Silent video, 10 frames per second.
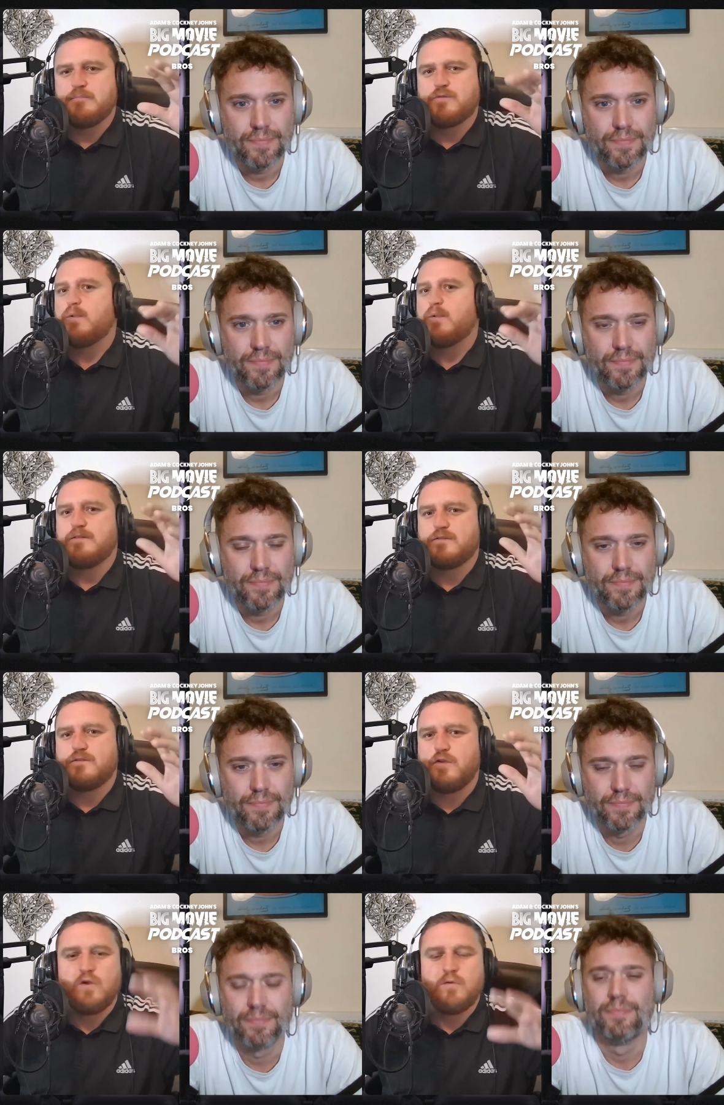Speaker 1: between
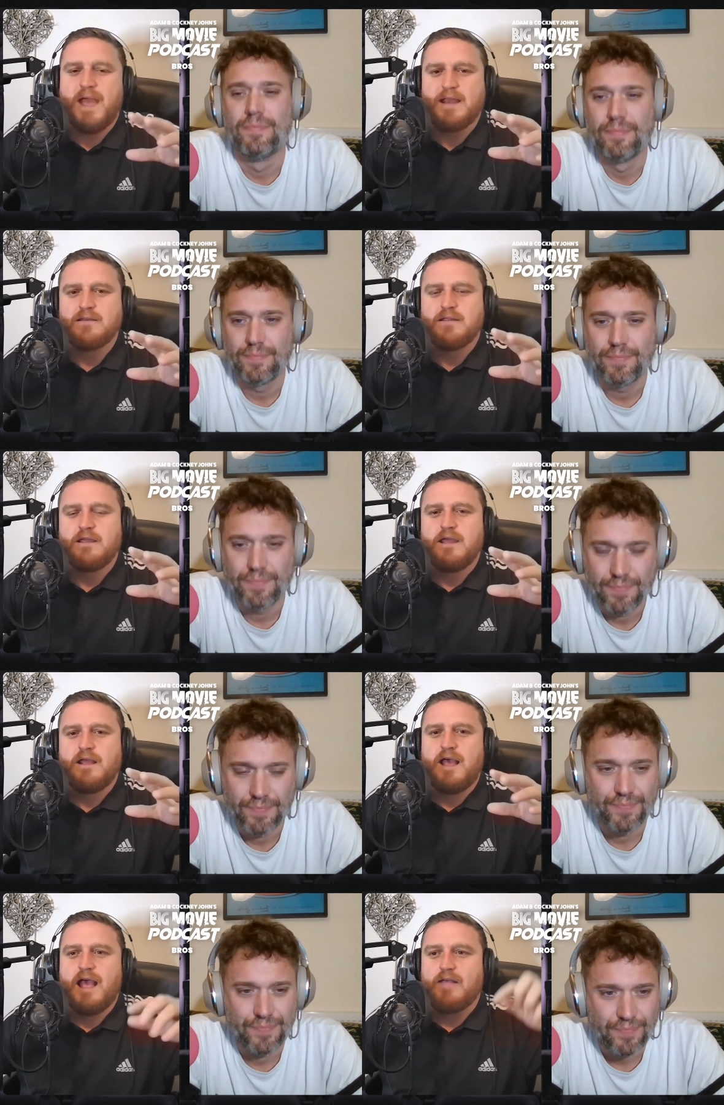two mm. men, mm.
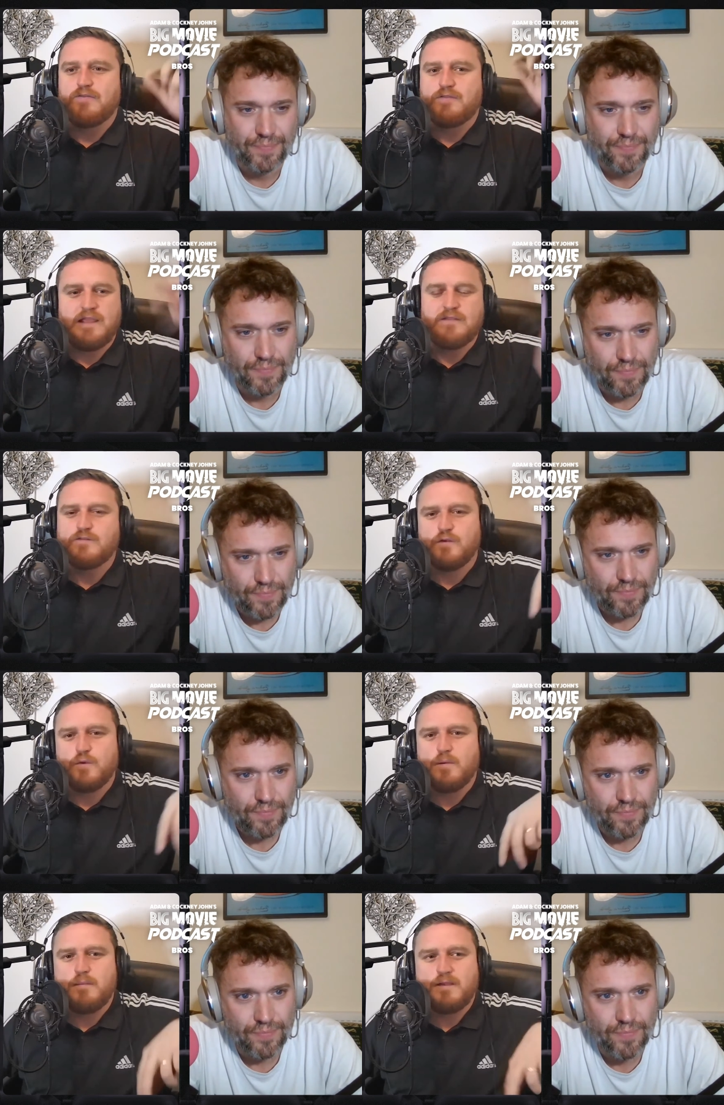and these two
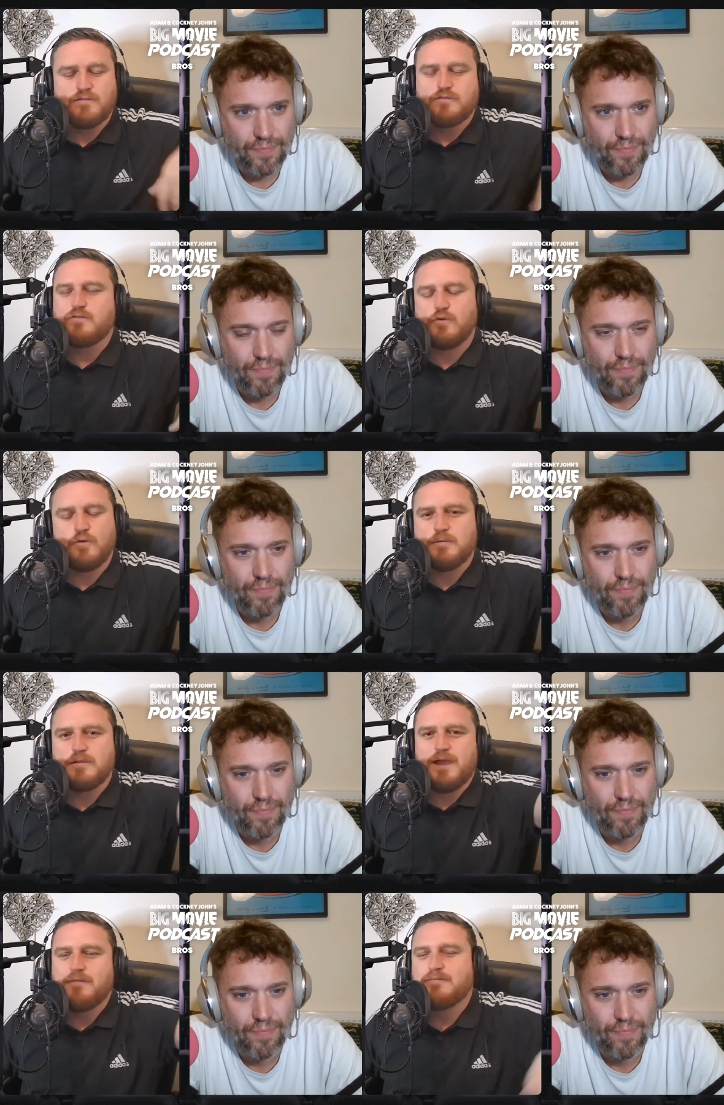women just stood up
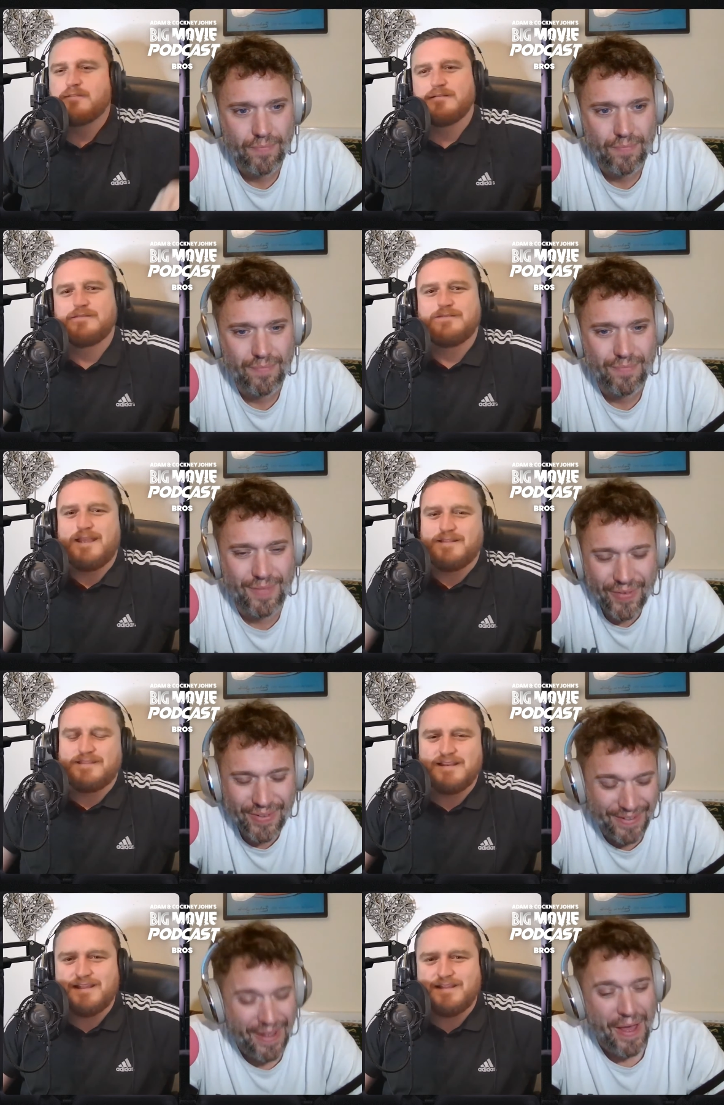and left. They
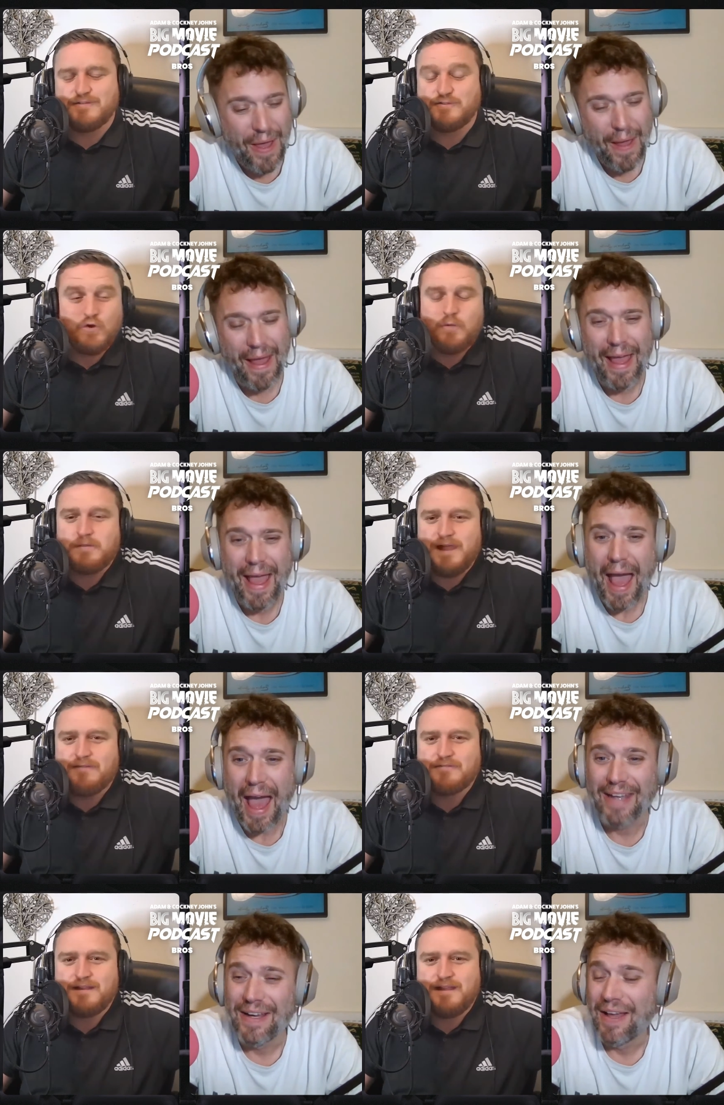didn't. They just stood up and
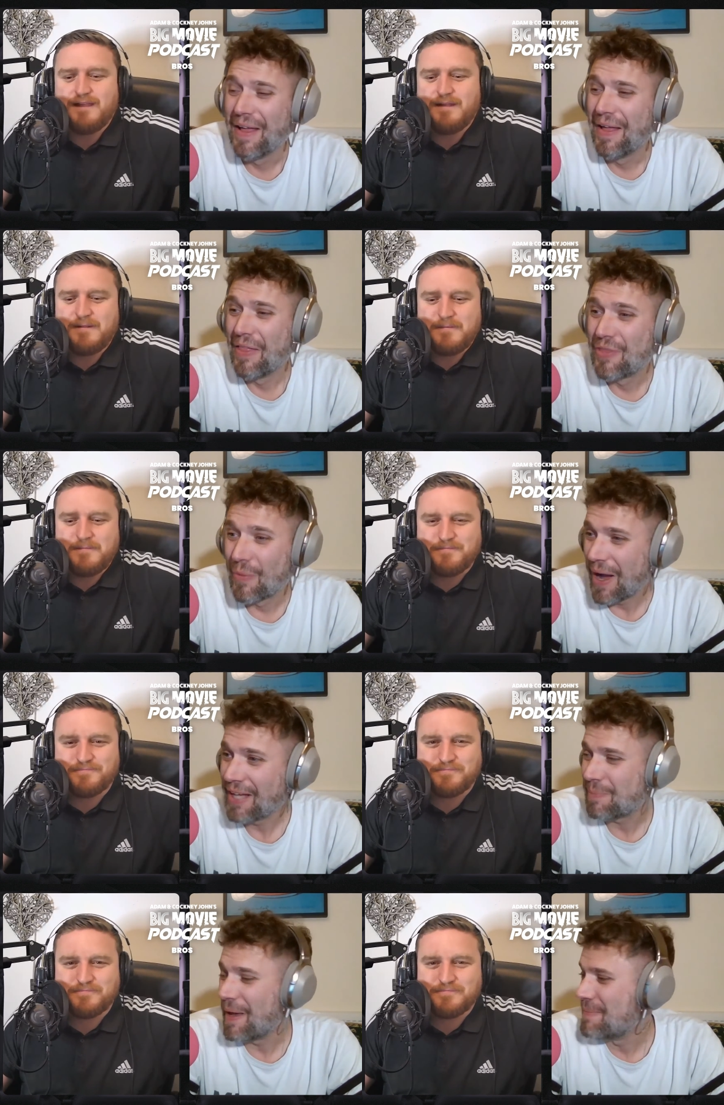
Speaker 2: left. And the
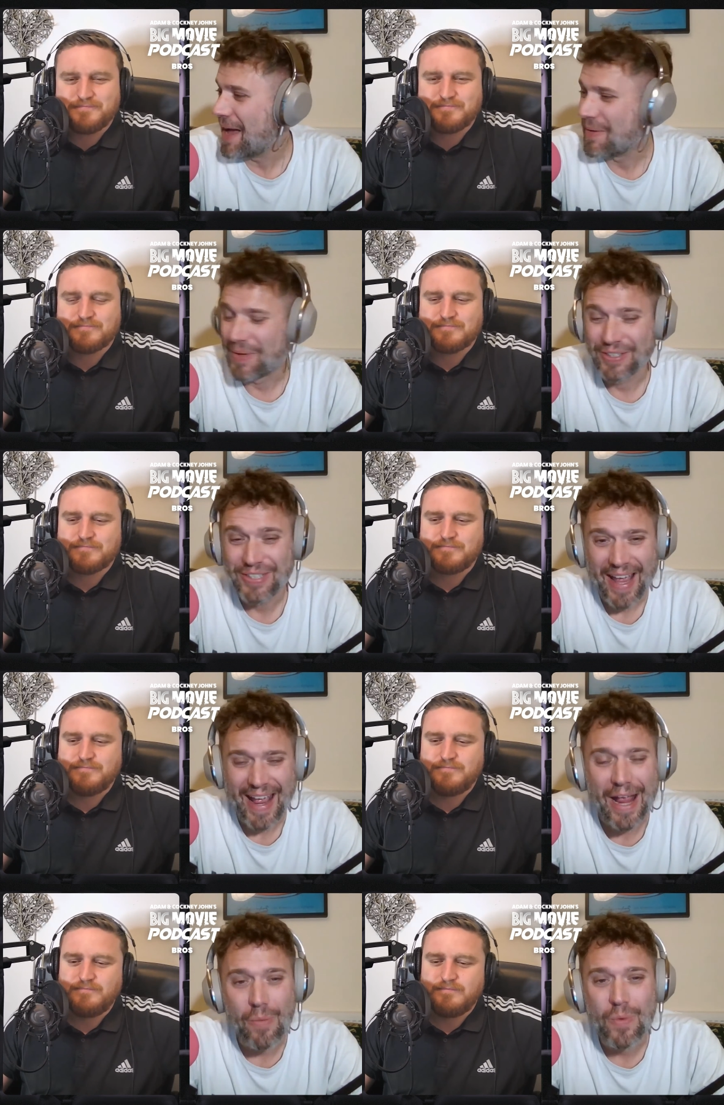worst bit about it
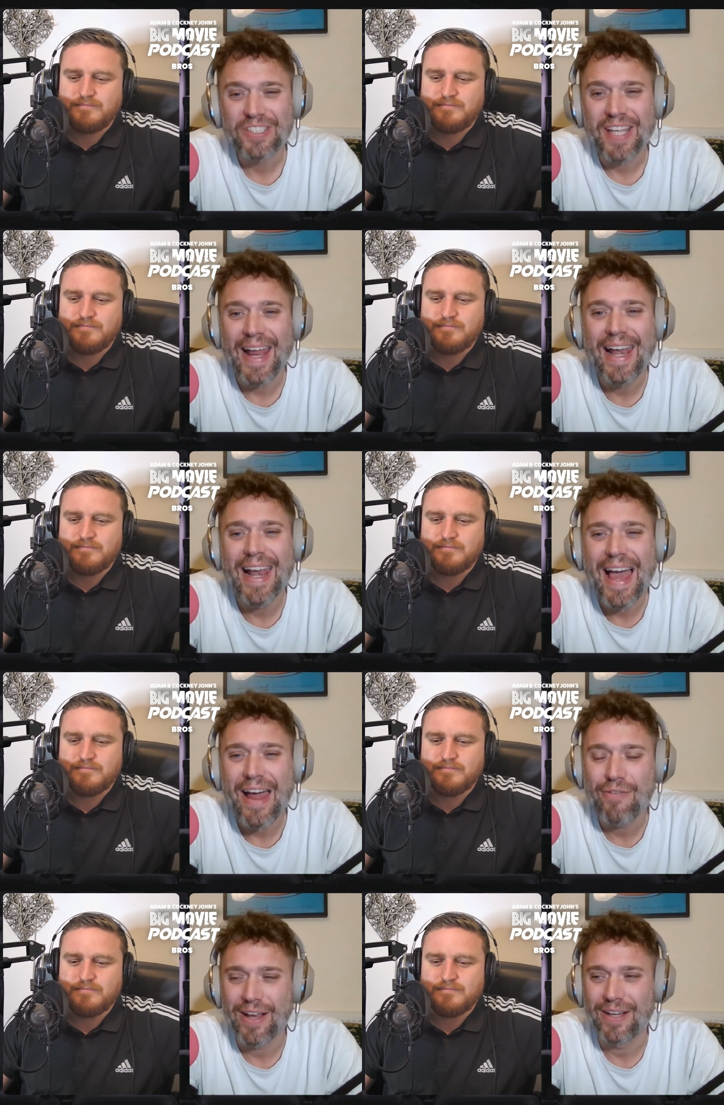was it was
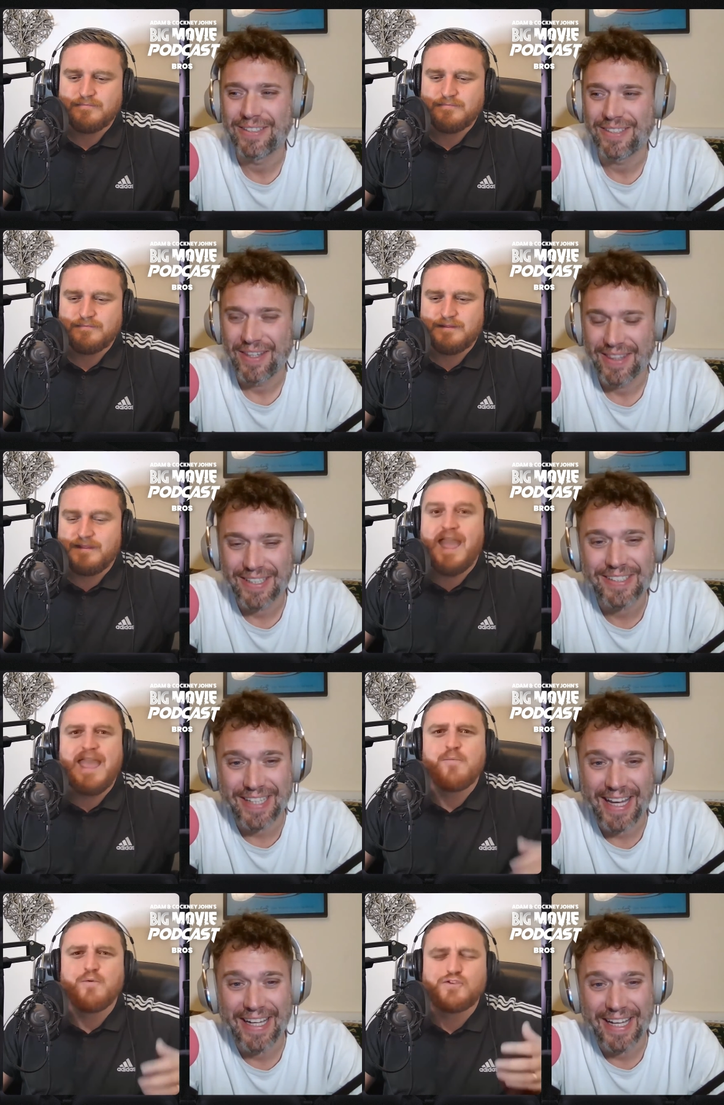hilarious. Yeah,
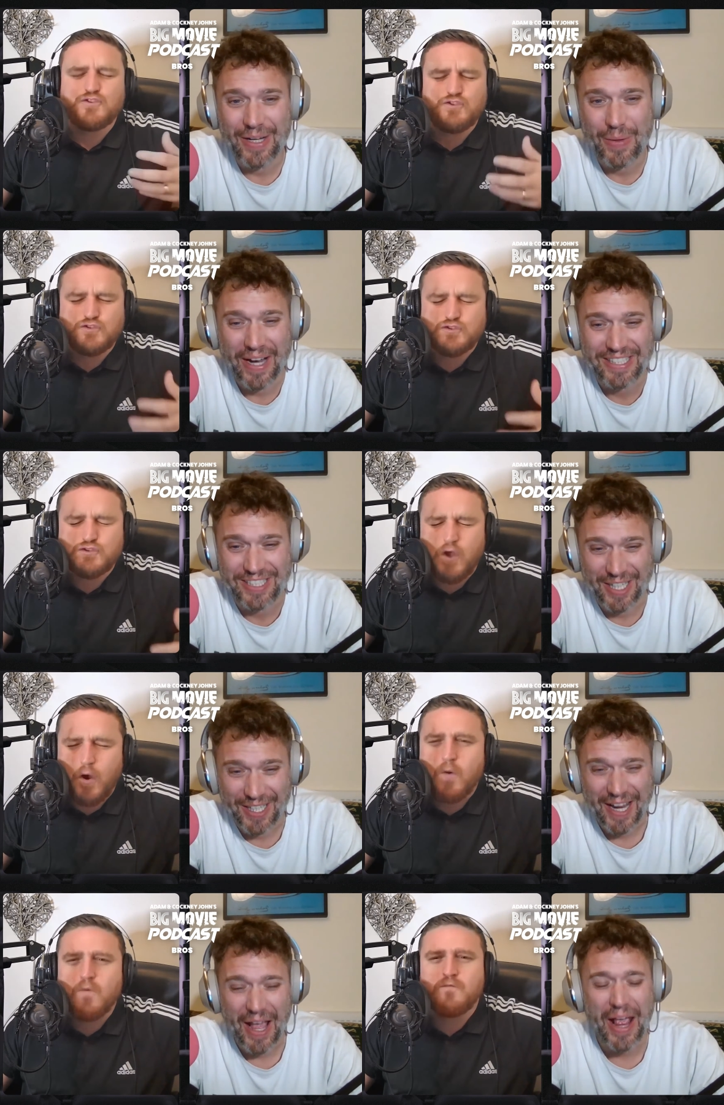the scene in
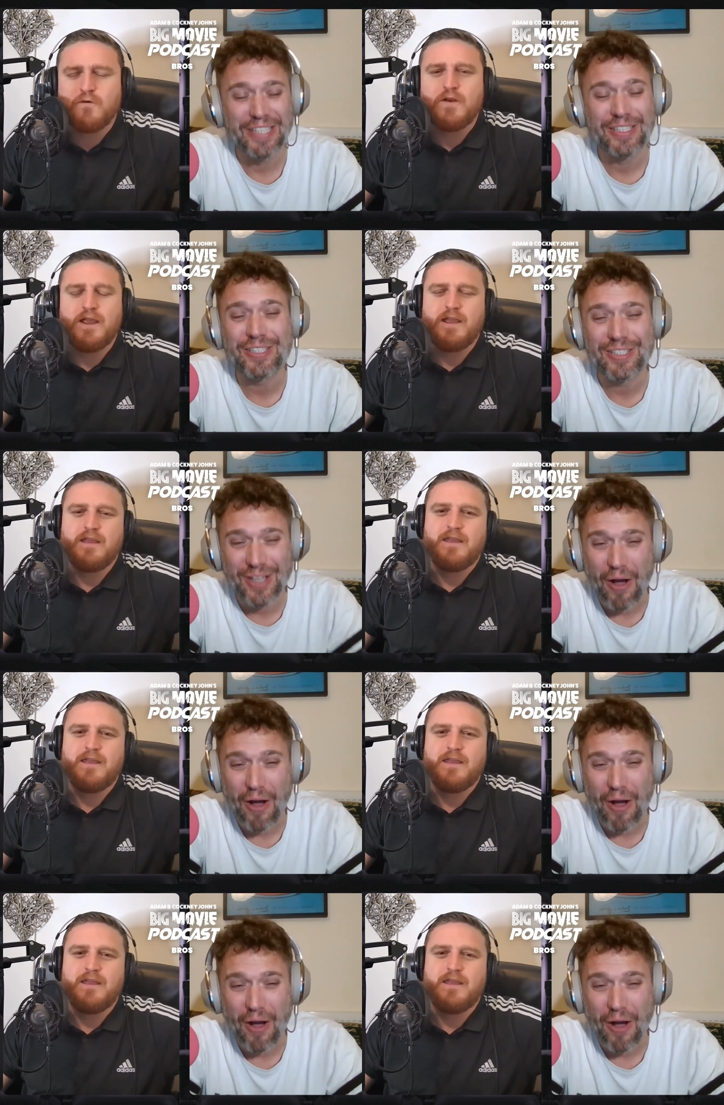question is